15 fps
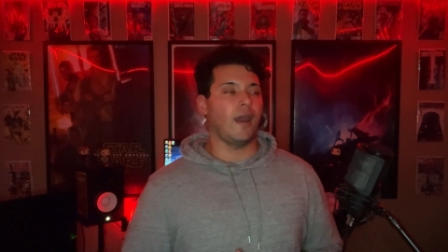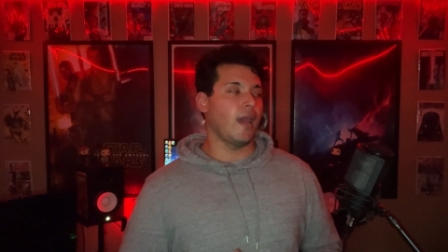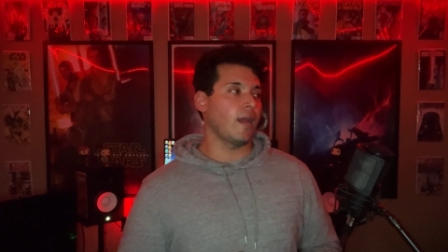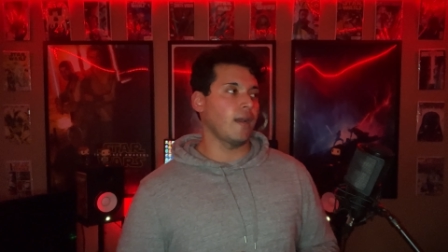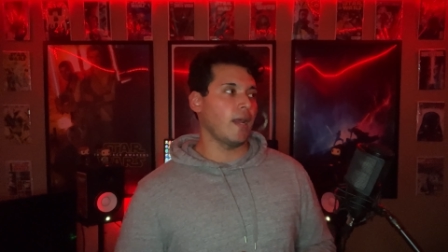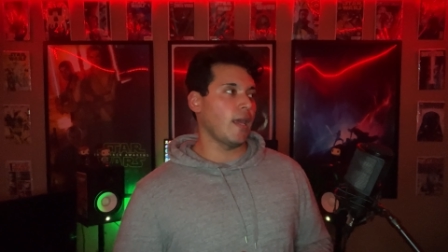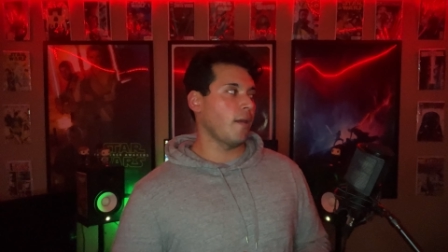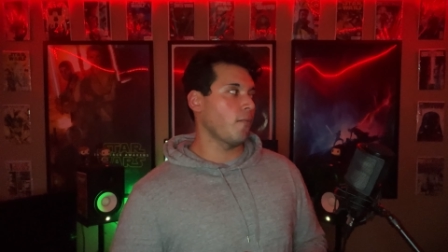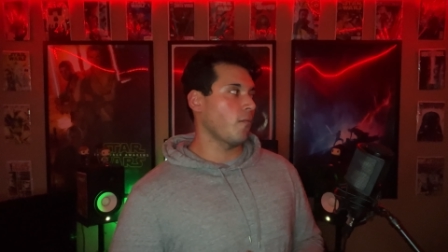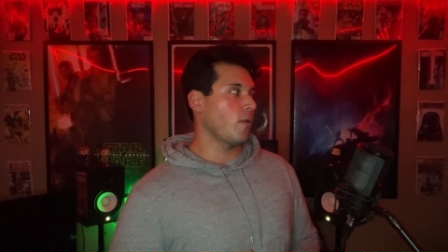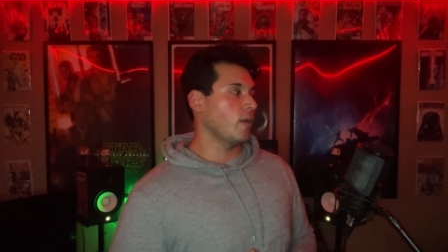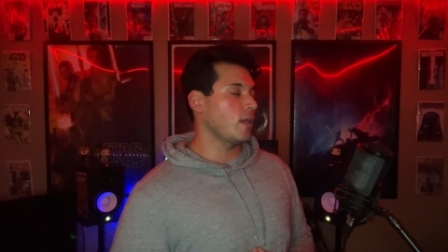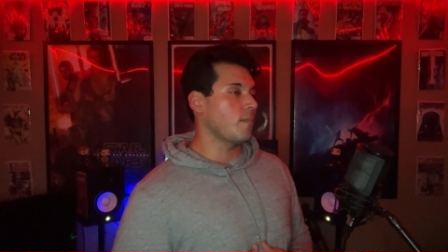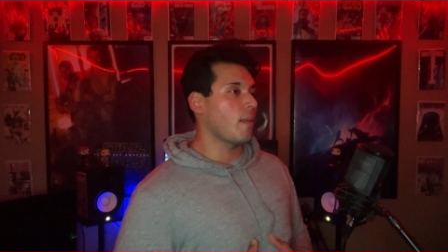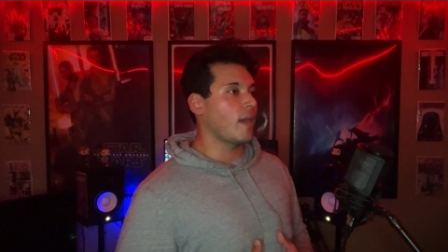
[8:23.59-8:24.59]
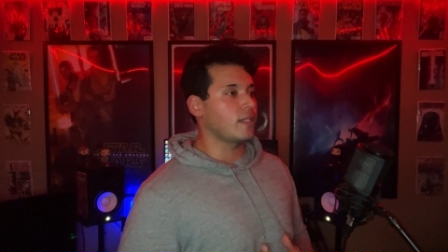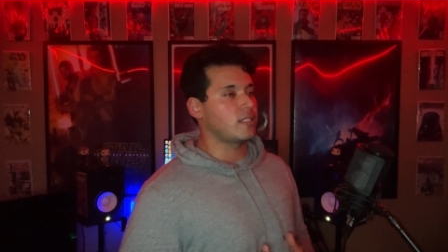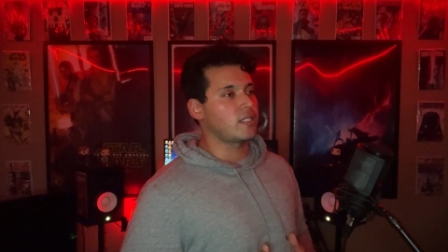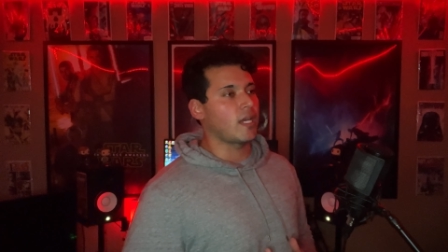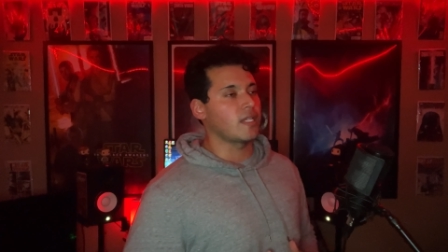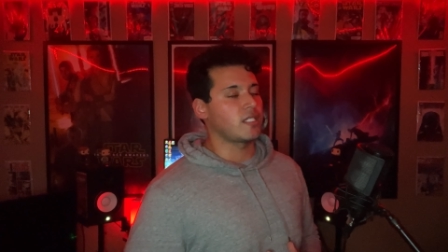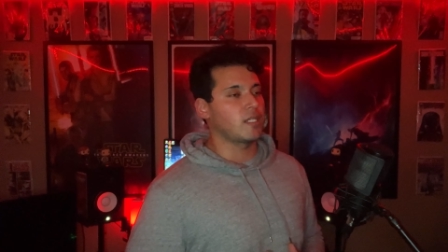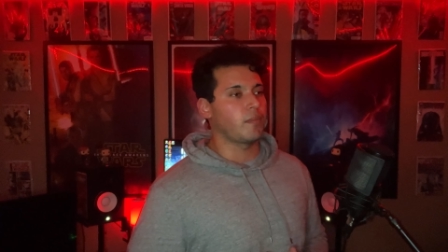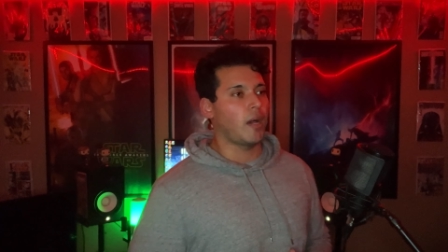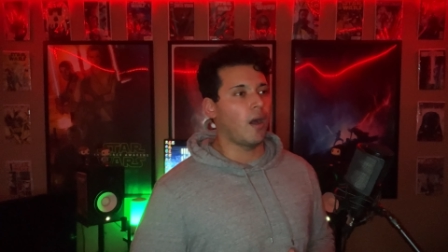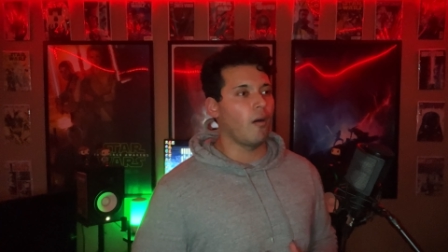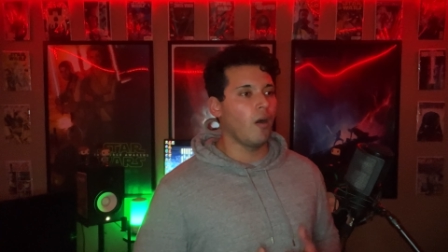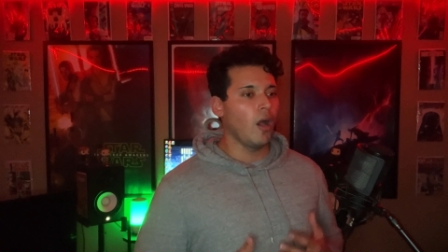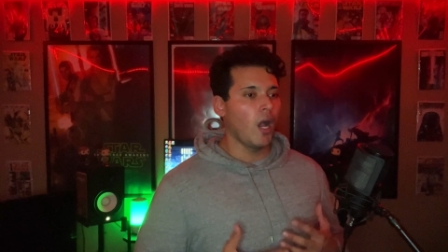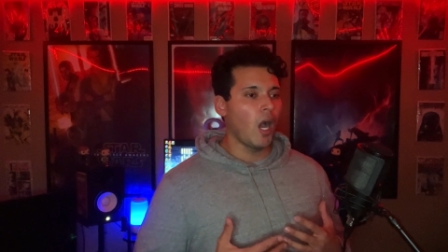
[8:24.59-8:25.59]
And it really made sense
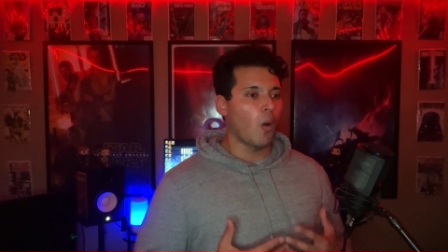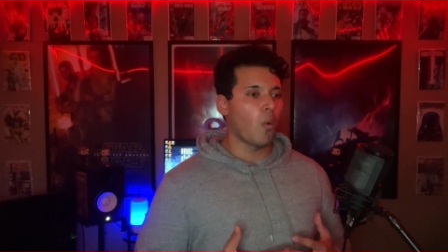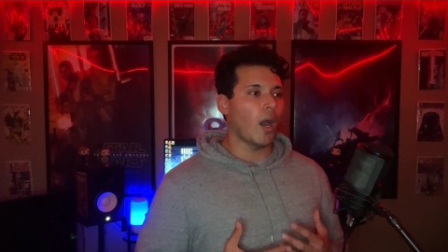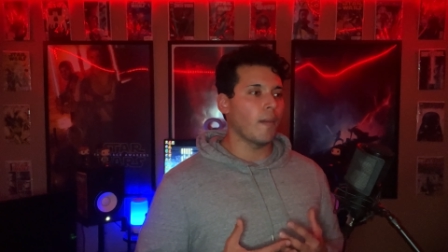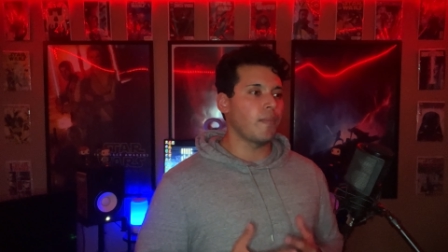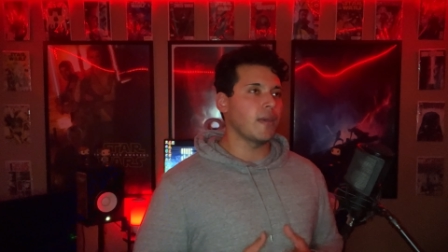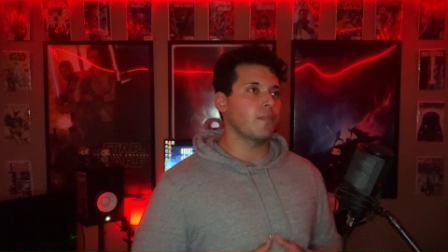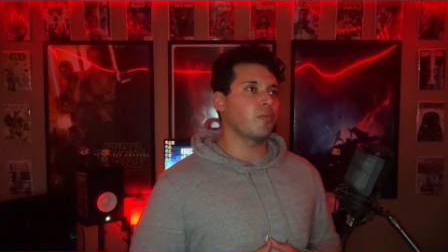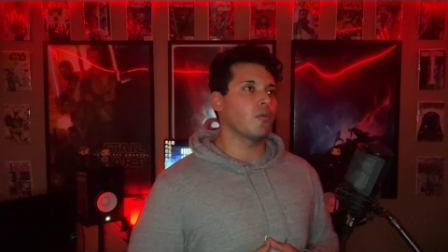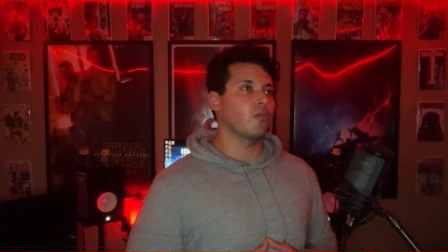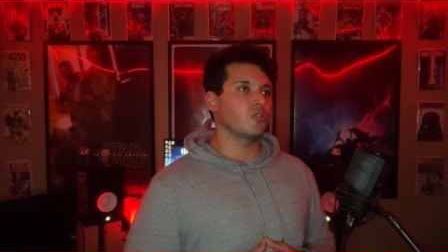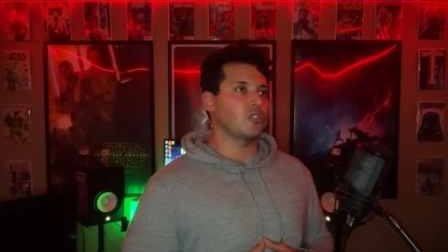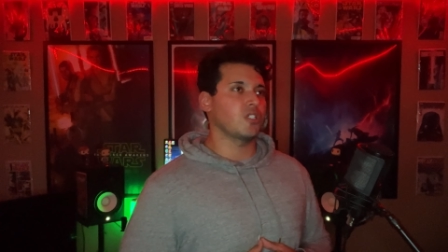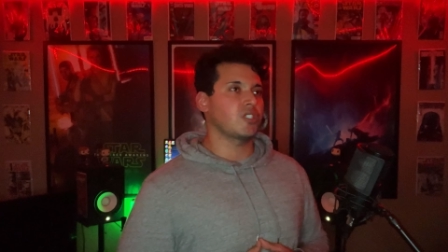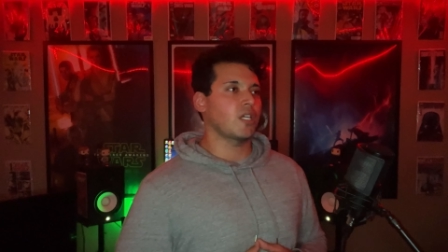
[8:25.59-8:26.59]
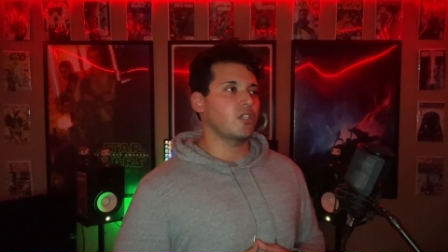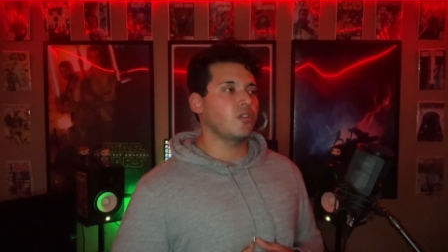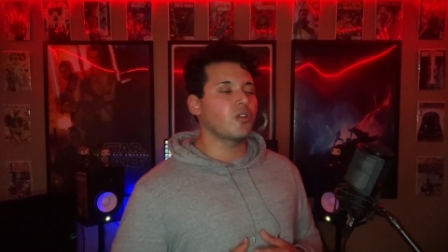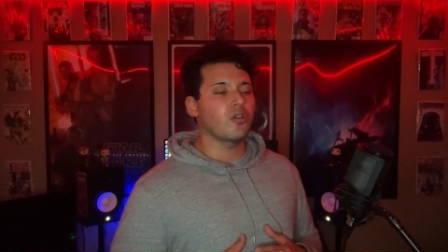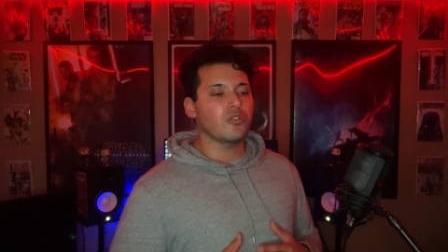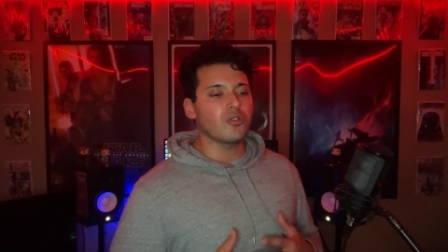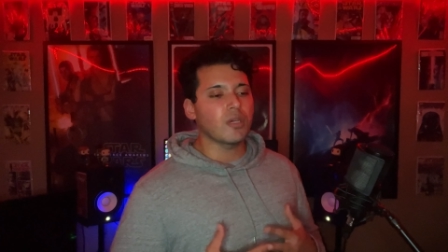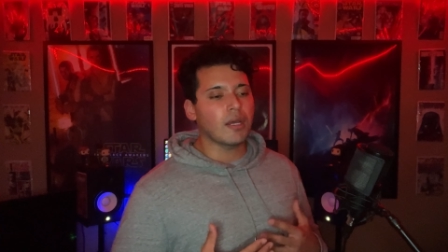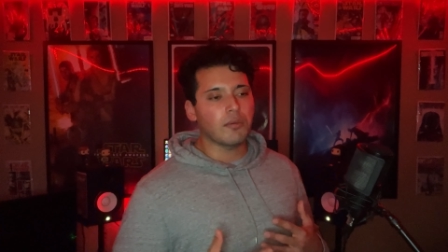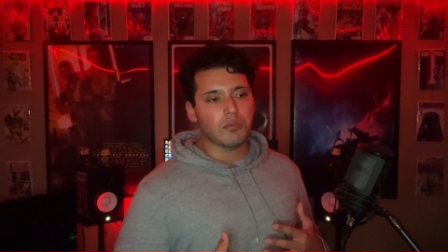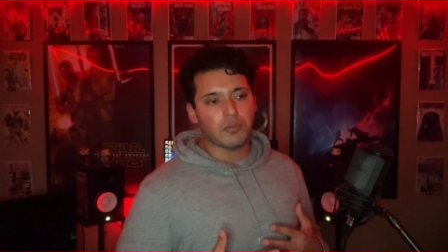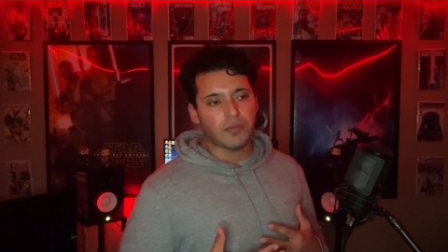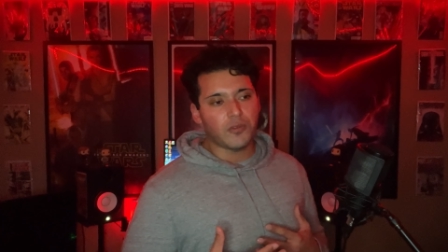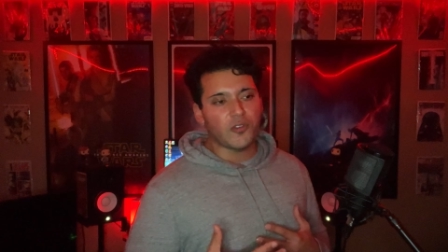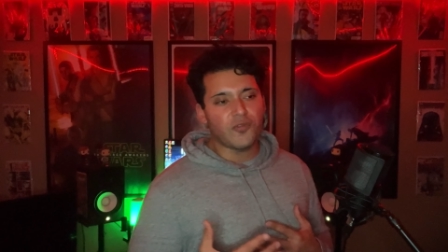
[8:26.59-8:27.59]
about why people were just like, you know, you can't
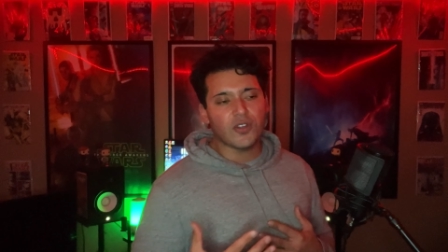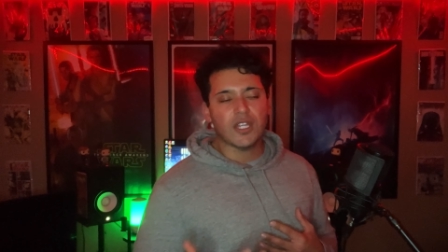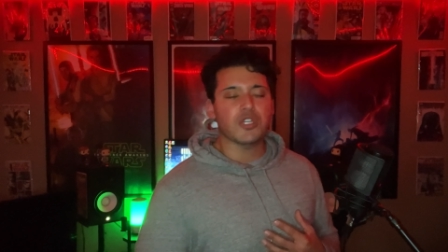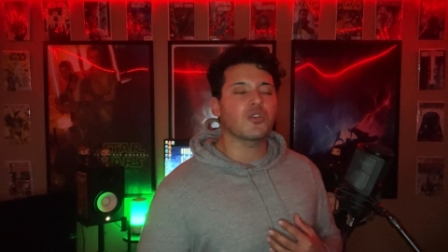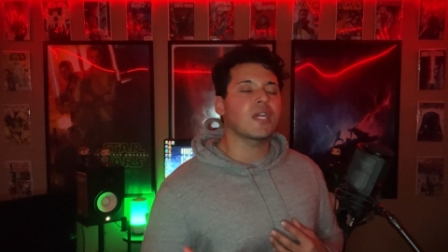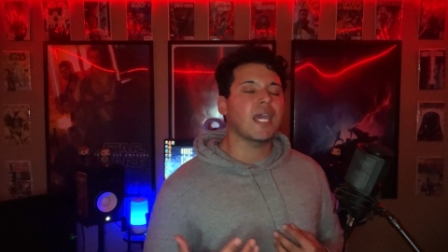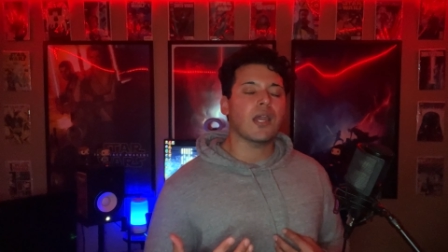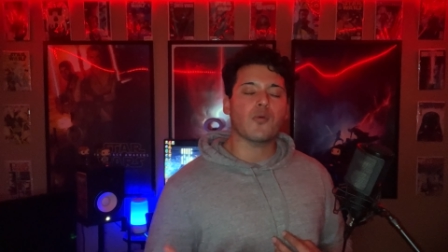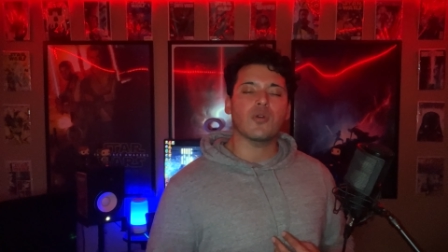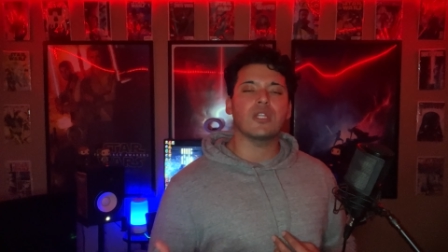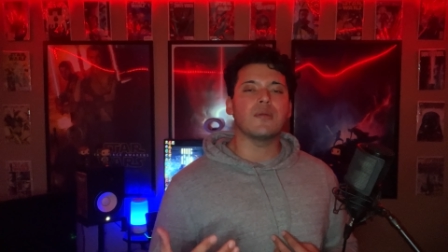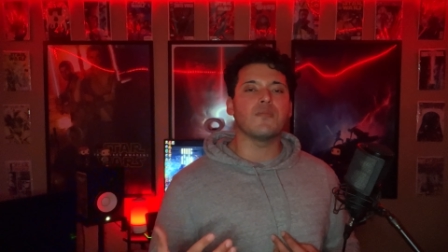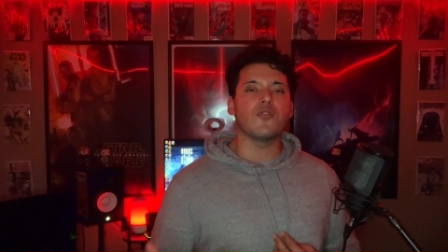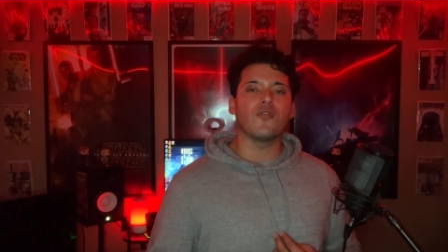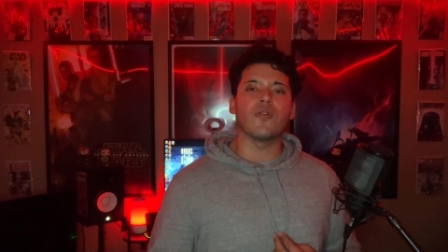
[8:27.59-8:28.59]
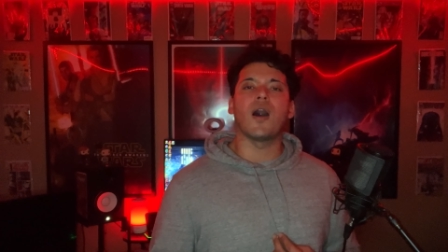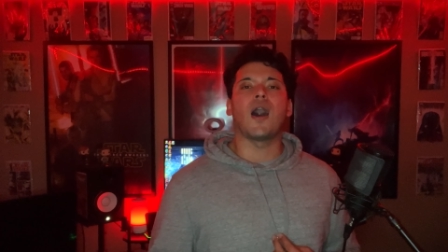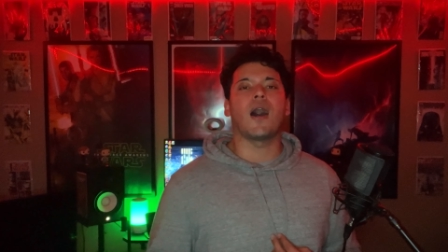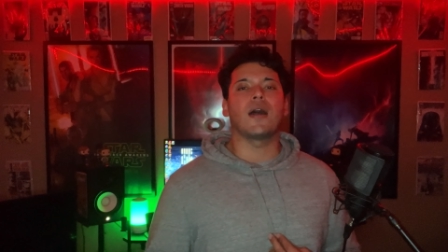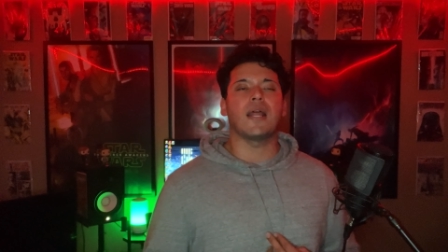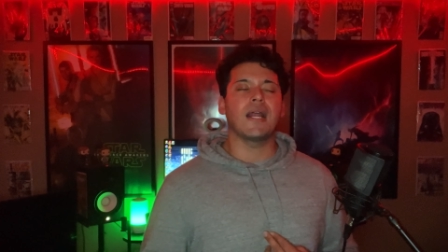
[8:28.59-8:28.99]
you feel like you can't really move on.